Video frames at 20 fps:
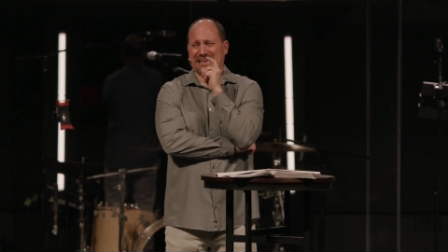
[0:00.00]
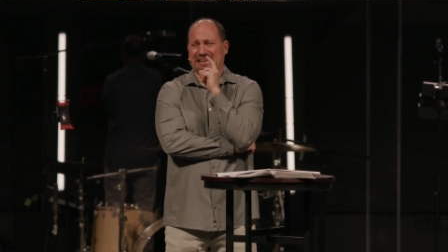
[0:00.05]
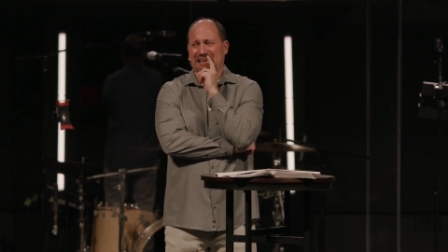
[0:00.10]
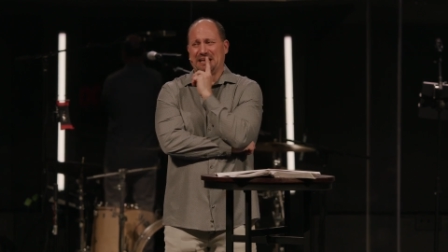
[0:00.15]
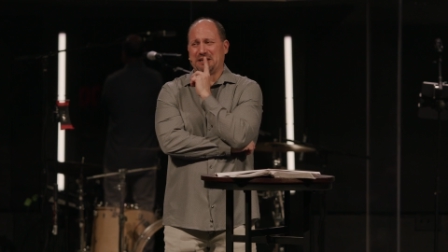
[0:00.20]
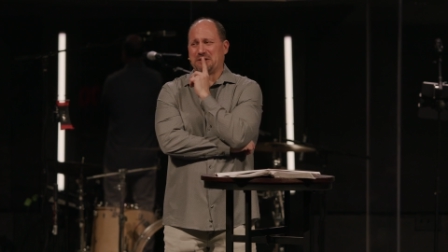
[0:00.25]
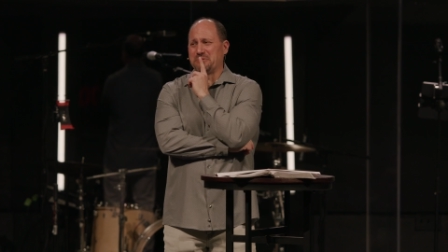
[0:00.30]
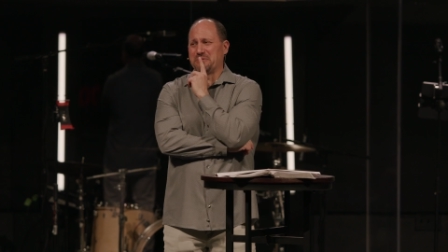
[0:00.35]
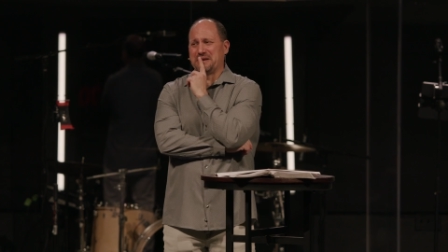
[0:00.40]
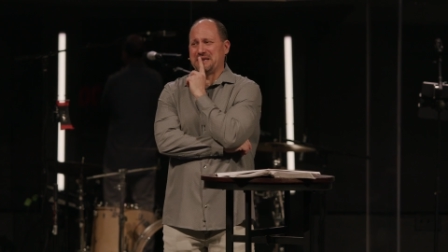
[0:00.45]
I
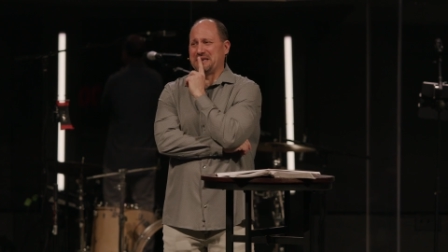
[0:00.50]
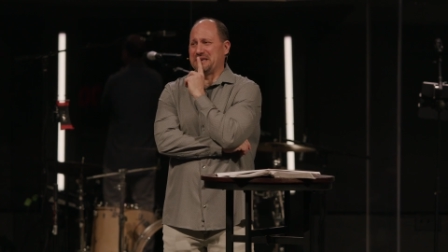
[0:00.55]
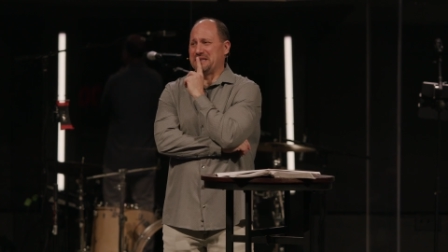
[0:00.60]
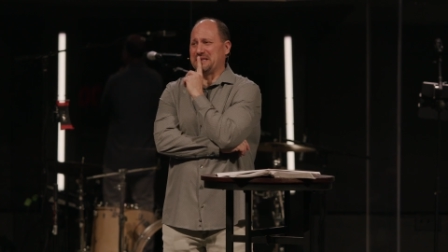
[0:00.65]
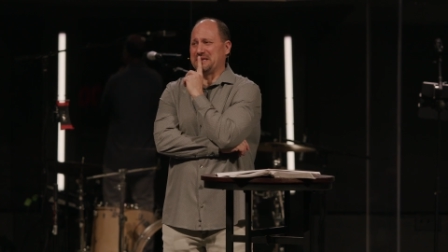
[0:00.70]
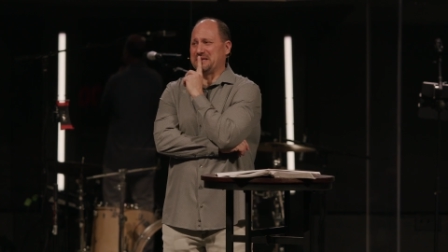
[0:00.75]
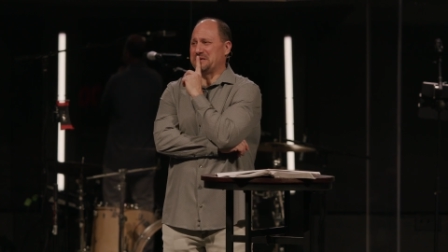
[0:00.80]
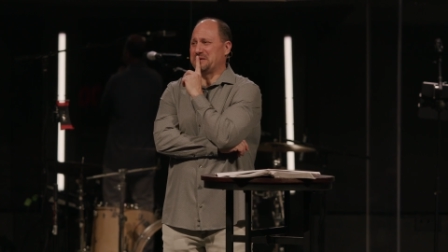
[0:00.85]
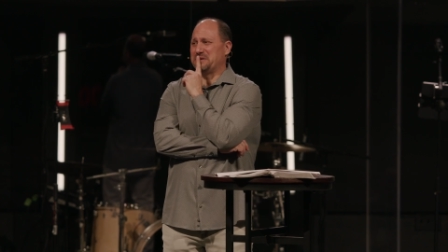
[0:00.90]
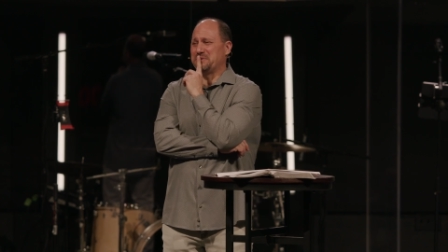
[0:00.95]
don't want
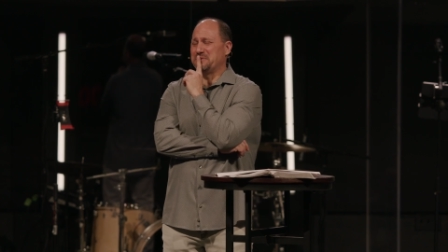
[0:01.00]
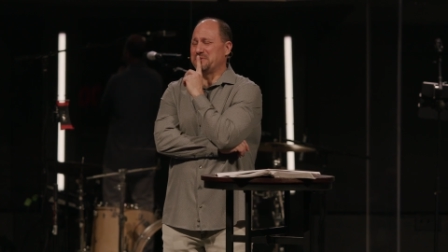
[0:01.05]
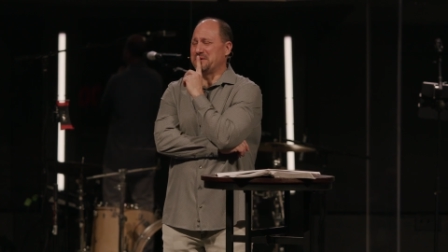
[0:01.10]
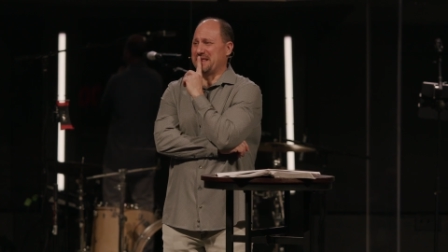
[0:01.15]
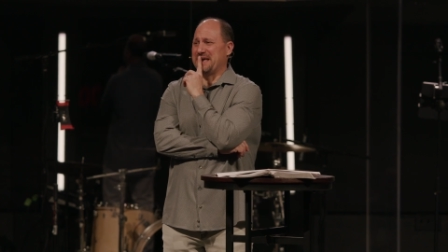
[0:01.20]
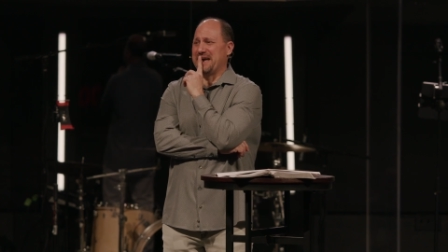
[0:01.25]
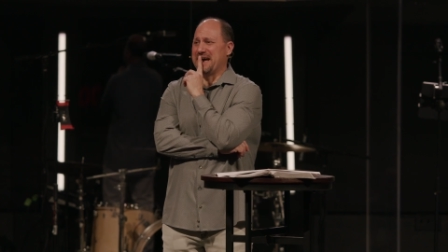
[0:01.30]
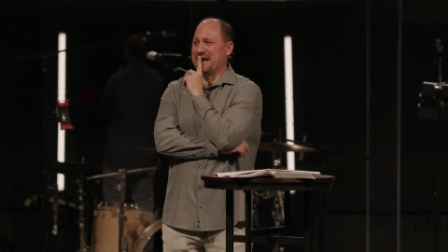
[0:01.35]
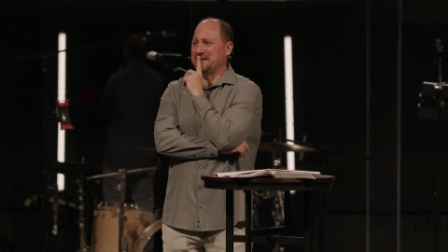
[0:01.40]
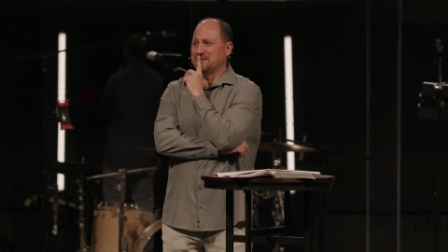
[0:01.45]
anything to do with
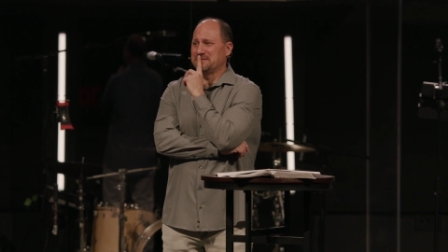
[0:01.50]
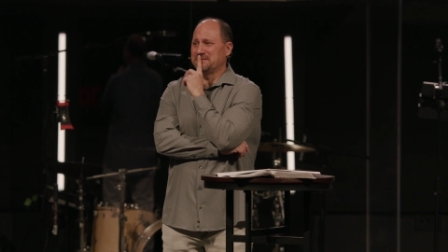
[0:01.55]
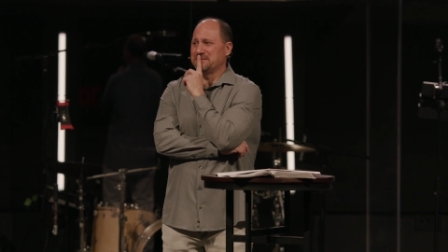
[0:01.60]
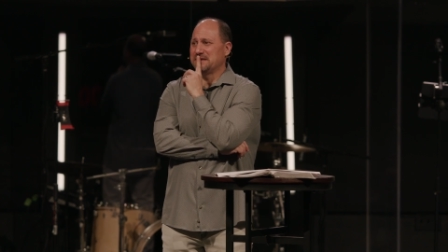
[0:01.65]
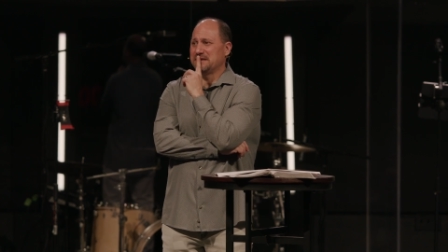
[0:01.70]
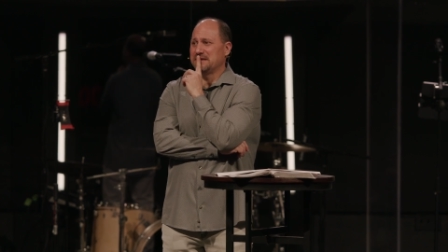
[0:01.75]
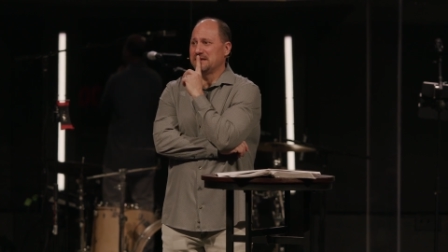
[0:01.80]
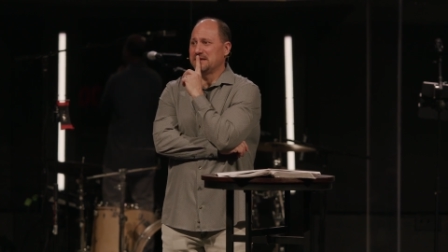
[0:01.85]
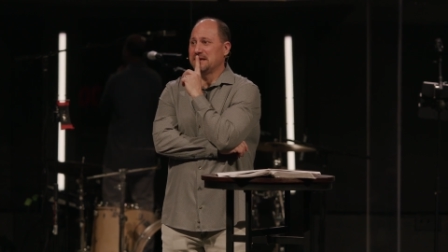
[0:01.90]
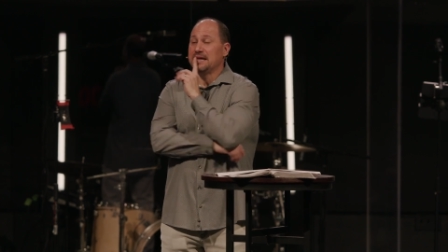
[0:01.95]
that.
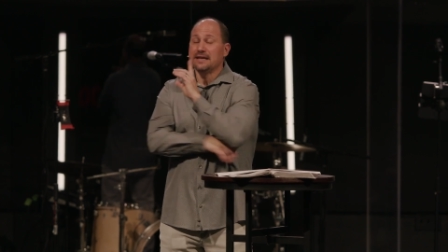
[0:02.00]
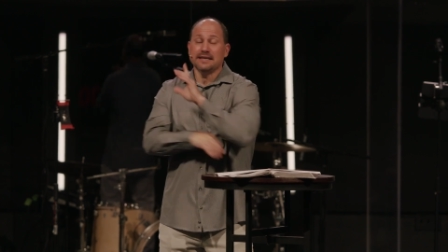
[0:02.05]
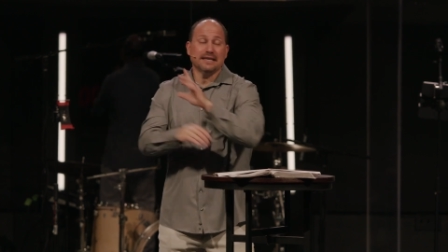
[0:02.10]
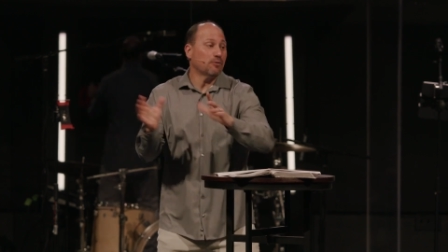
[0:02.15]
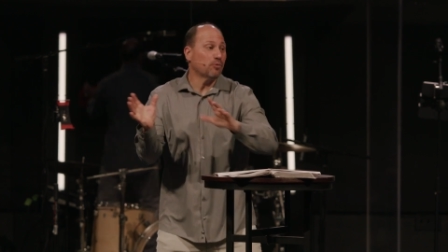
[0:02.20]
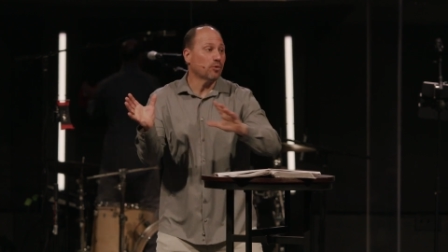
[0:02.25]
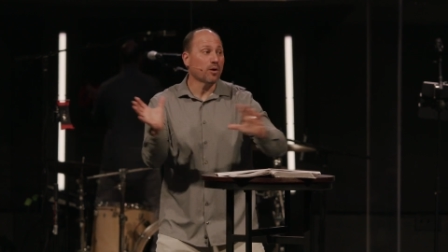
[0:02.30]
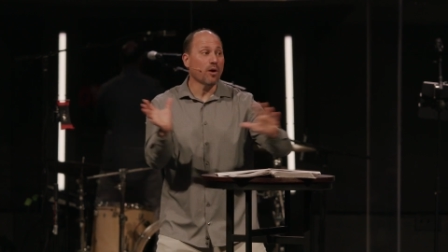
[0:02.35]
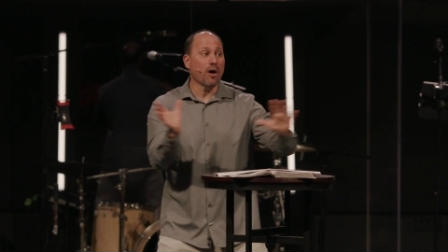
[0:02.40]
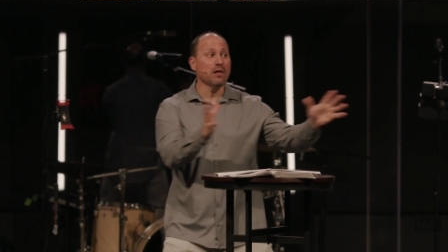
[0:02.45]
Now,
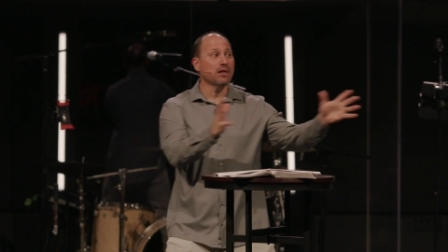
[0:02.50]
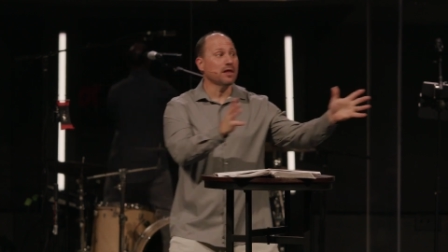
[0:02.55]
we're all